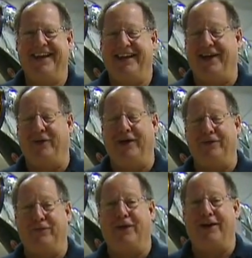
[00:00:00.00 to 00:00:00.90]
yeah, we got
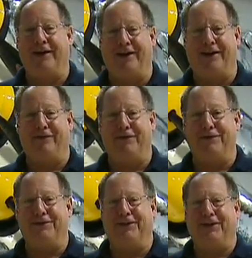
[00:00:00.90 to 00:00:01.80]
the front line covered
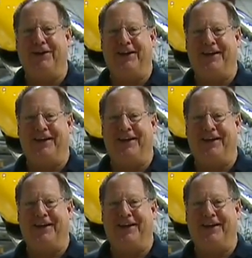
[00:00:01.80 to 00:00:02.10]
for sure.